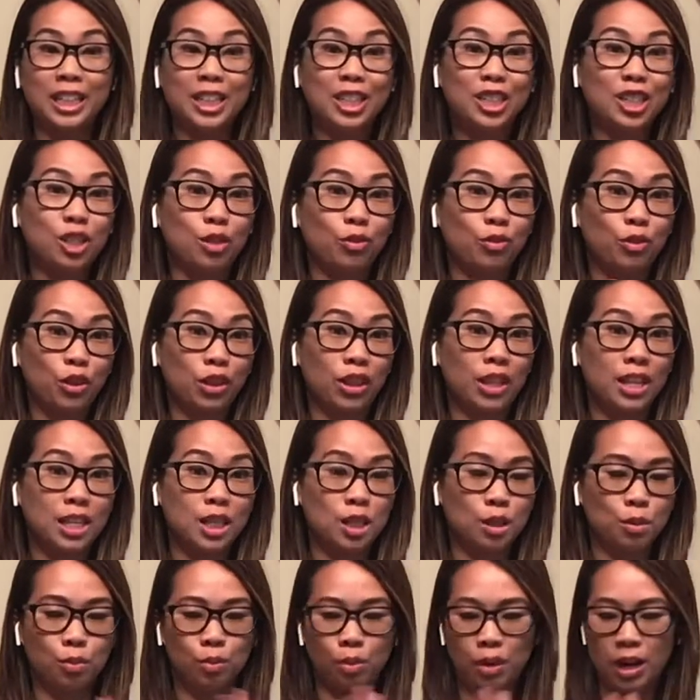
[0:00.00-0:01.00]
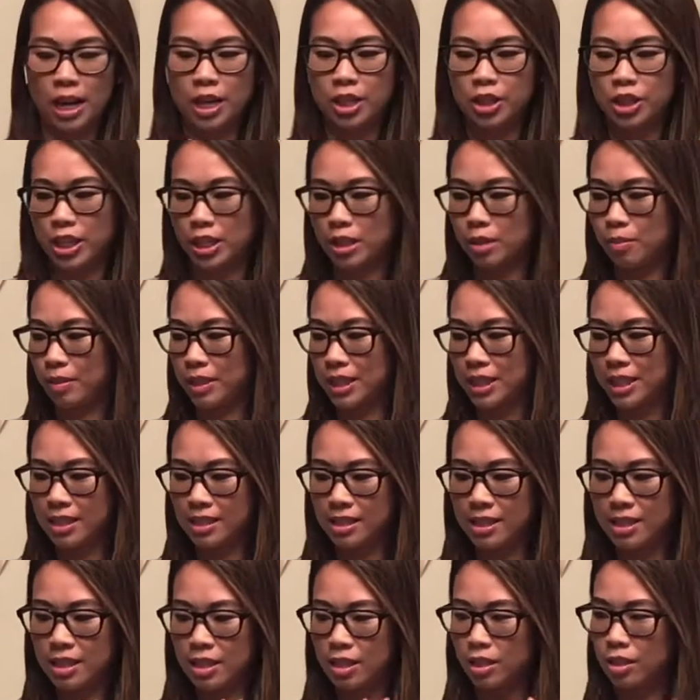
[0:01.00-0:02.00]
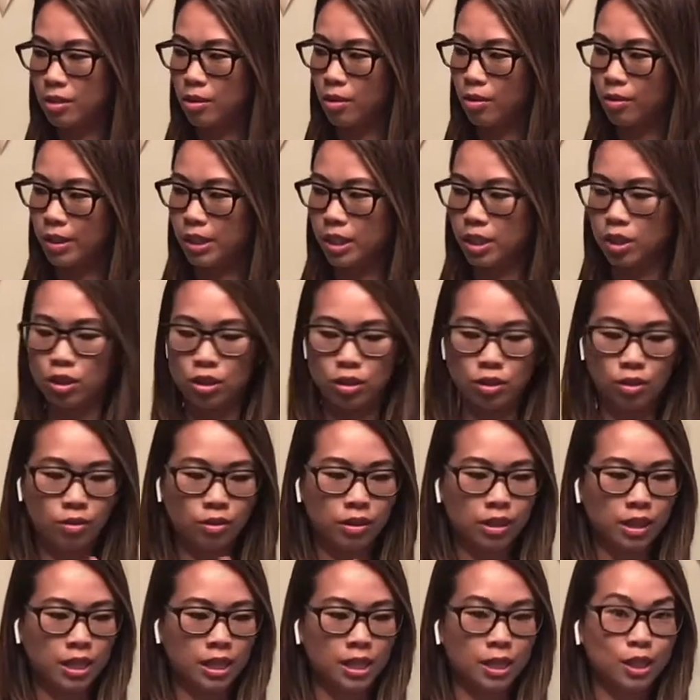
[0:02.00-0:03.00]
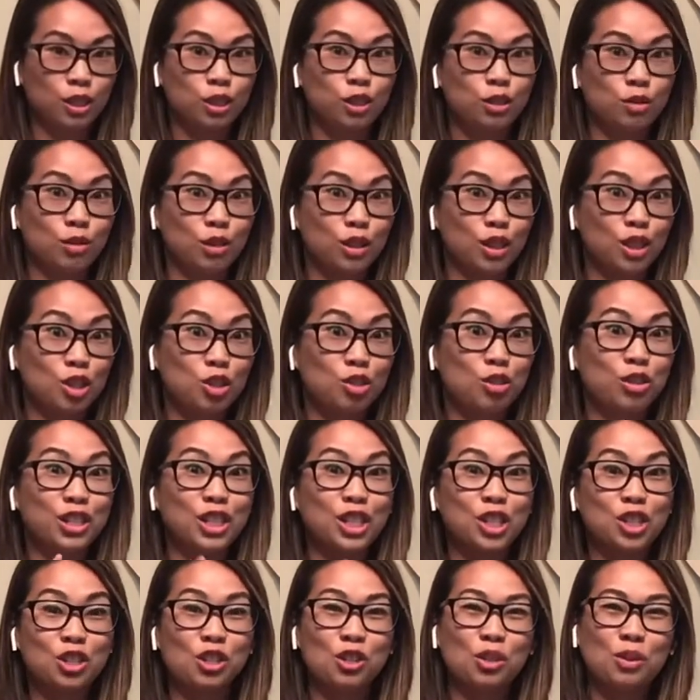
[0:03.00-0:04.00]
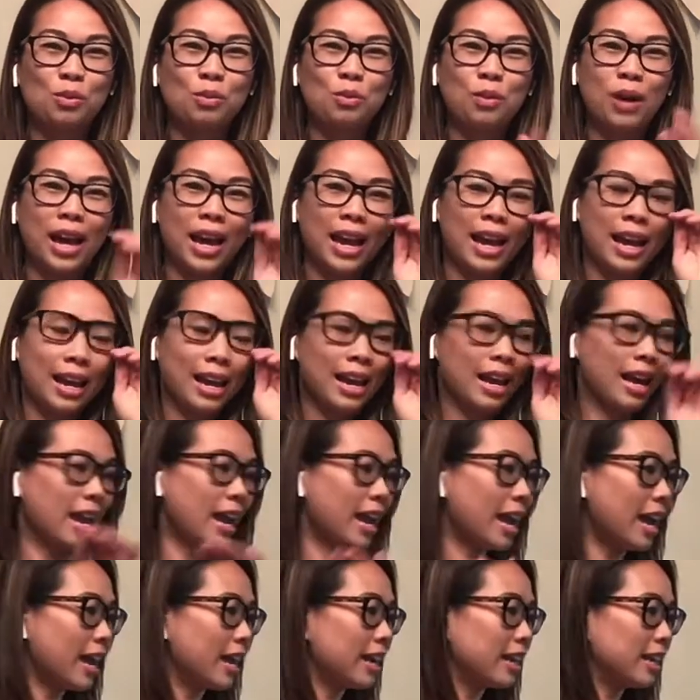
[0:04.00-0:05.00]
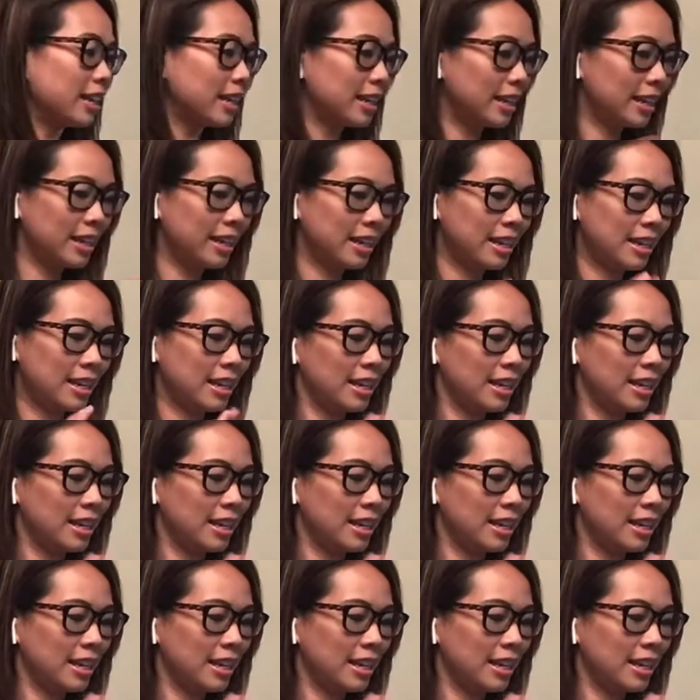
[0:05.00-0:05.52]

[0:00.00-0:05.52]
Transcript: But just for this project, Miss Lynn is going to do it the traditional way. And